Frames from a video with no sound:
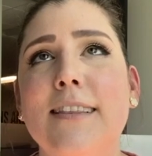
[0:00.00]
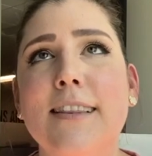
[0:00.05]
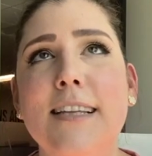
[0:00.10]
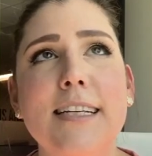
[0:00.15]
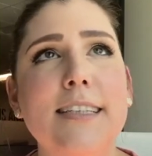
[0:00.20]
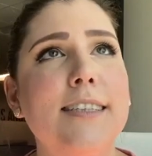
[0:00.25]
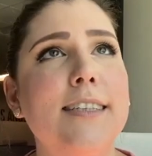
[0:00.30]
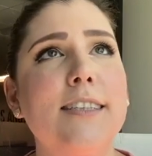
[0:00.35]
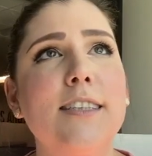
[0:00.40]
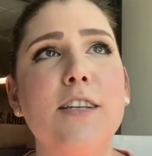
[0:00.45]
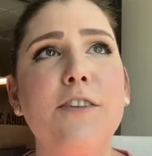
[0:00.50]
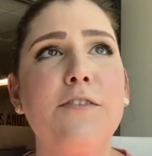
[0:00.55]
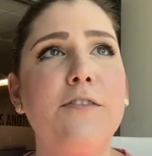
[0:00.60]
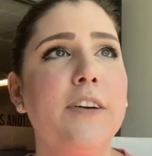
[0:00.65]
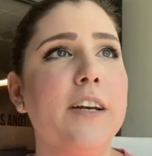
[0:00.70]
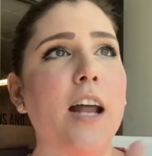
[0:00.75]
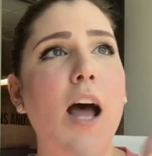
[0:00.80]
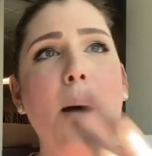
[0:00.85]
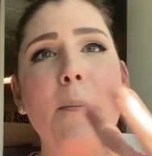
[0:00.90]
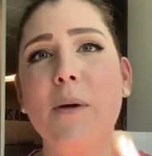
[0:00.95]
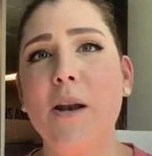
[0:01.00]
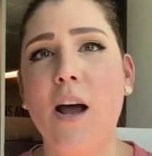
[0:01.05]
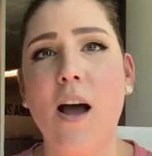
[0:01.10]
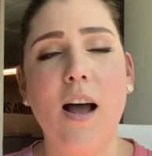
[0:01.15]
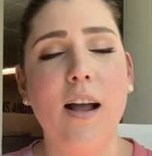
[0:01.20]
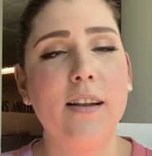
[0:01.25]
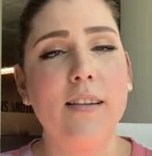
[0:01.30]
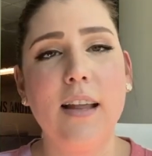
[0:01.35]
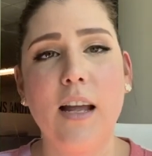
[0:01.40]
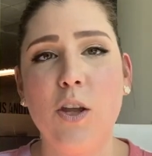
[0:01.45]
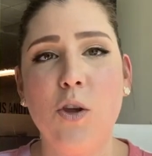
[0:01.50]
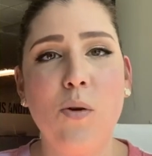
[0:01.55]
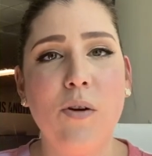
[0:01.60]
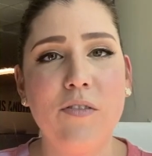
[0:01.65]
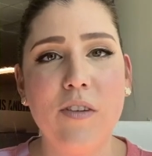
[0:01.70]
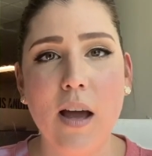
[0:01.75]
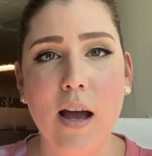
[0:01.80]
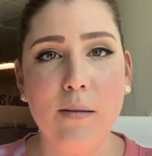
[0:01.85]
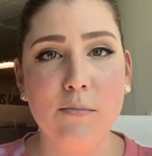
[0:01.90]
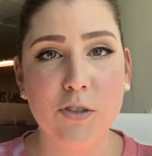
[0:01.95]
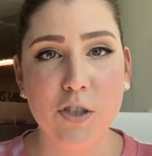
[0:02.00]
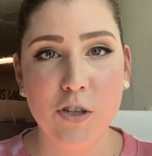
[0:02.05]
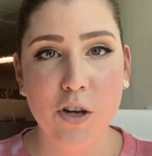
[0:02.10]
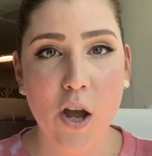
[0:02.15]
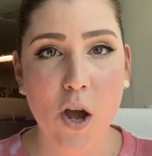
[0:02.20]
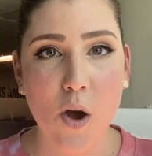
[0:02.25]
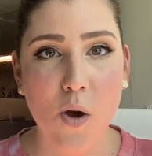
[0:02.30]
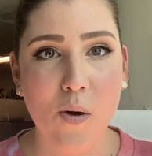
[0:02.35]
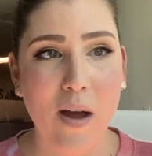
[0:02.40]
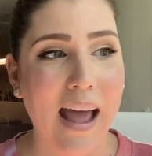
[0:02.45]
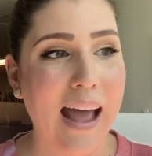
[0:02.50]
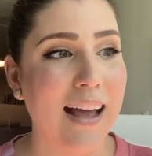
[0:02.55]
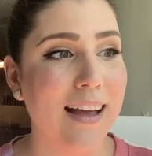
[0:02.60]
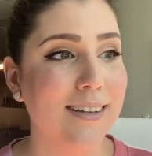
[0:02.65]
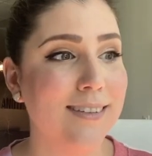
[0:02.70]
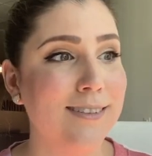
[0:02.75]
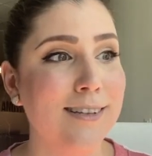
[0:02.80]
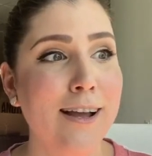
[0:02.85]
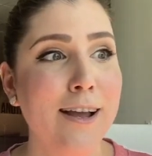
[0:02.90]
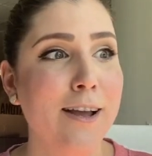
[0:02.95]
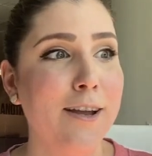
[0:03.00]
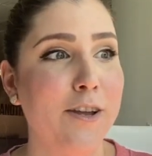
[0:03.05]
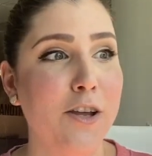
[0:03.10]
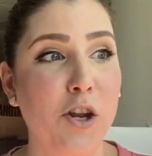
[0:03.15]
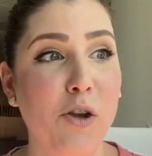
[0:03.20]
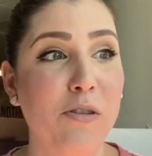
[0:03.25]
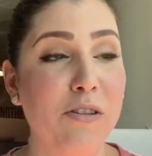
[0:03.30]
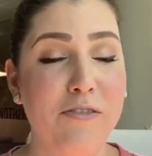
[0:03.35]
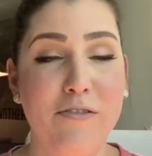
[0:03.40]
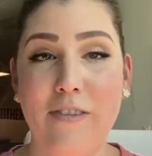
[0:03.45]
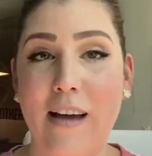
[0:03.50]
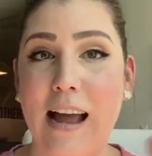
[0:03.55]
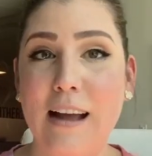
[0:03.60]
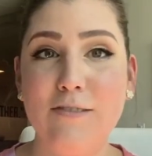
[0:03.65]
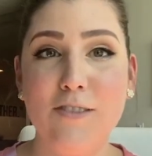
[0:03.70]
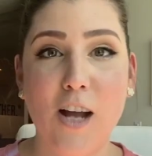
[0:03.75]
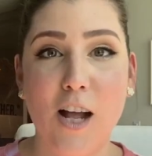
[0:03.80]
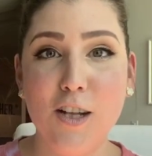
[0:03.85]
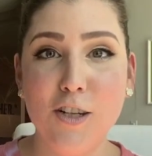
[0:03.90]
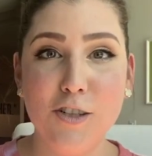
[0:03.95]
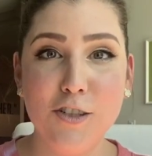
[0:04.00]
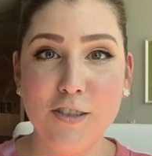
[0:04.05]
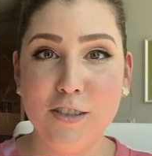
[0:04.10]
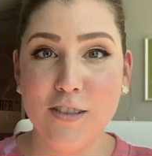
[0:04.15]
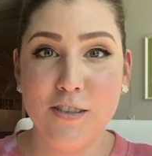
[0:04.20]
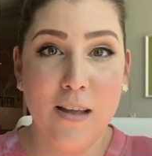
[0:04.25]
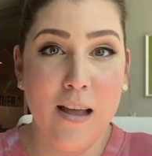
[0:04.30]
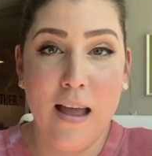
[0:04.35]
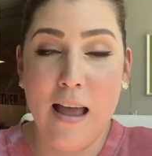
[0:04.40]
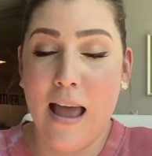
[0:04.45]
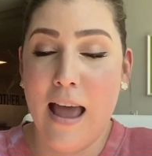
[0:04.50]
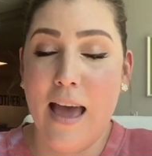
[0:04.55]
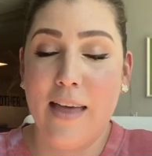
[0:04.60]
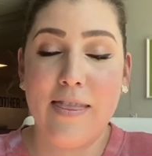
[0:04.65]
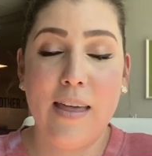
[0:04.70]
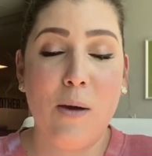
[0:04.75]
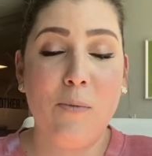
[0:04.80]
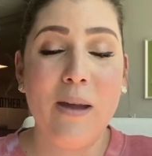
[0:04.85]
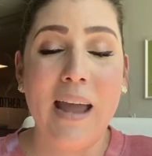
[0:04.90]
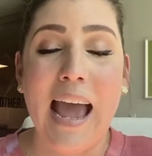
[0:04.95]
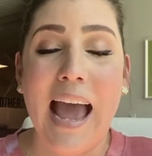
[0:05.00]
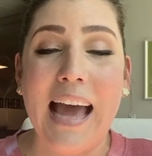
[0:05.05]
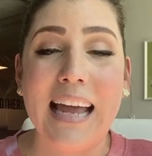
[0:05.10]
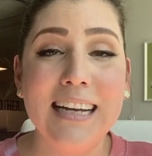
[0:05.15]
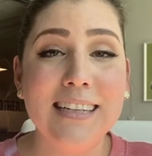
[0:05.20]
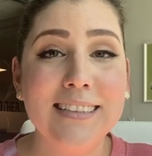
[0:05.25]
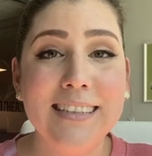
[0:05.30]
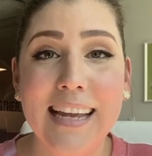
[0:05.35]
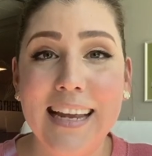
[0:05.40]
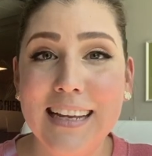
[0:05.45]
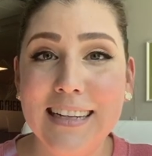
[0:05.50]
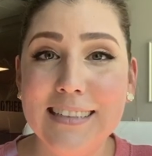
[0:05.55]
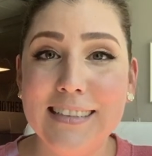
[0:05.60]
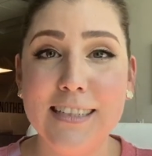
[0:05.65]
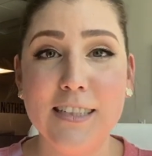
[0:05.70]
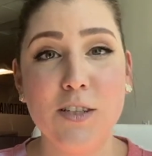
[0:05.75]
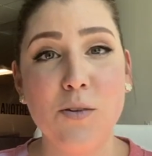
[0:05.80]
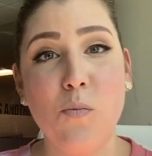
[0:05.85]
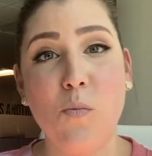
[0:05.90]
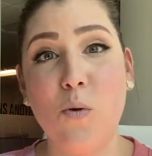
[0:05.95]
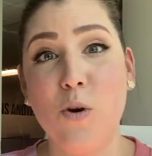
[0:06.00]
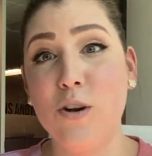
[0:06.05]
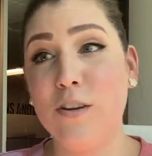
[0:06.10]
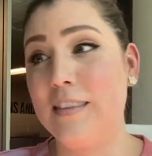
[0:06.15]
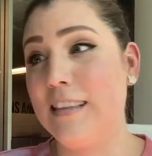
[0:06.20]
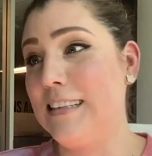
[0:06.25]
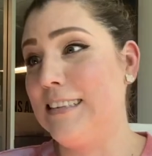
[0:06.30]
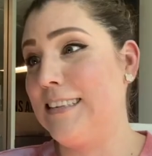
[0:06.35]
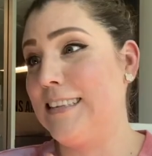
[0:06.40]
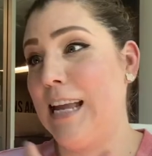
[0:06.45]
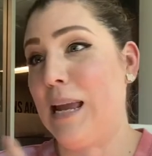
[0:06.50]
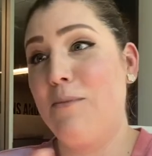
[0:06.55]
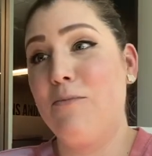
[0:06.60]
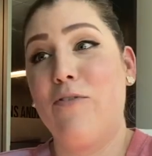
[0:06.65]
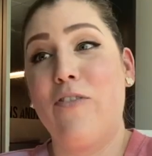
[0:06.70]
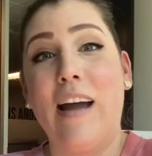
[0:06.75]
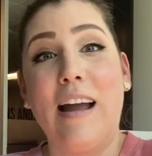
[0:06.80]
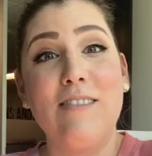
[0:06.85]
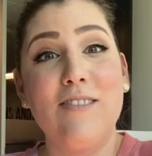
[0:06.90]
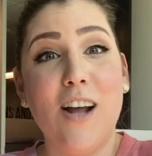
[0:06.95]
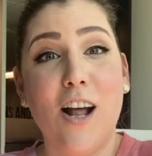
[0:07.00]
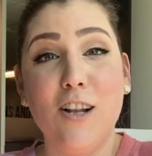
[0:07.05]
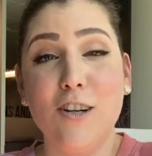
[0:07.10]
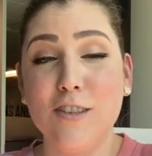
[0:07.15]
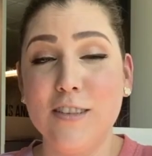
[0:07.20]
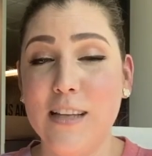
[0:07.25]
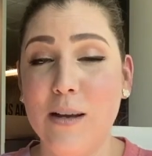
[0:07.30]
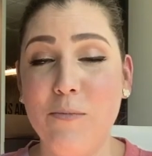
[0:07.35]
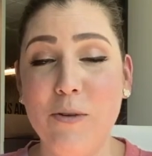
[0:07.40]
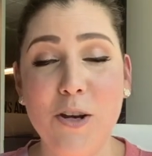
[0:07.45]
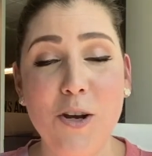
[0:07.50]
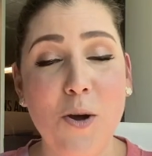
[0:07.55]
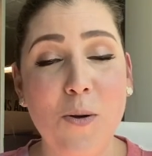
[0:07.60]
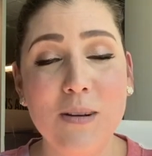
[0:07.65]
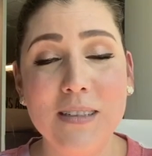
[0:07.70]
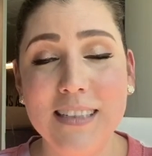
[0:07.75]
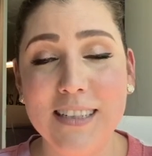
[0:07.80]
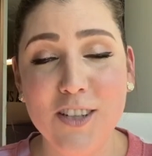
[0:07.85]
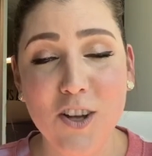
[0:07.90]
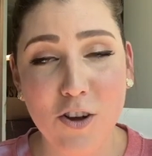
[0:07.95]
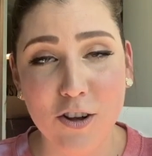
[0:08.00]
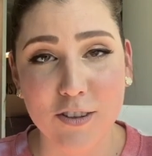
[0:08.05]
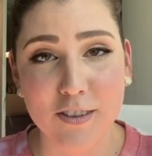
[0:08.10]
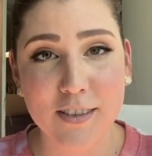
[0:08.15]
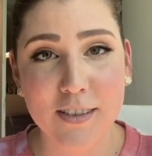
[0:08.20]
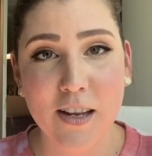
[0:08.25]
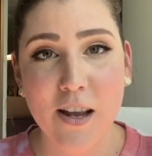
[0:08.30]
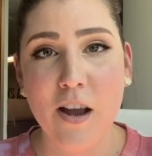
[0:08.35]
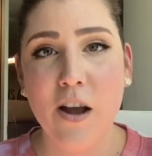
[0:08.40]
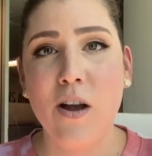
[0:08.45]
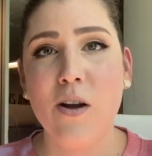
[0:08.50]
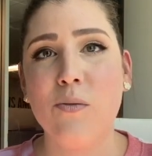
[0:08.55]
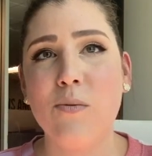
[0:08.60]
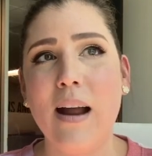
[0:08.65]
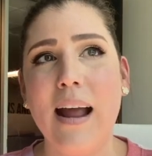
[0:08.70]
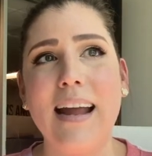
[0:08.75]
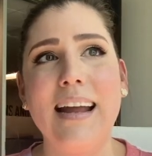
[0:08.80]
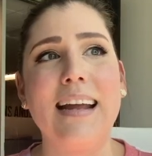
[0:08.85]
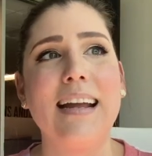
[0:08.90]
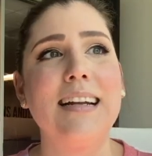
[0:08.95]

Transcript: This is the phenomenon that you have come to know as, you know, the five dollars that we had as kids isn't worth the same five dollars that we know as adults, right?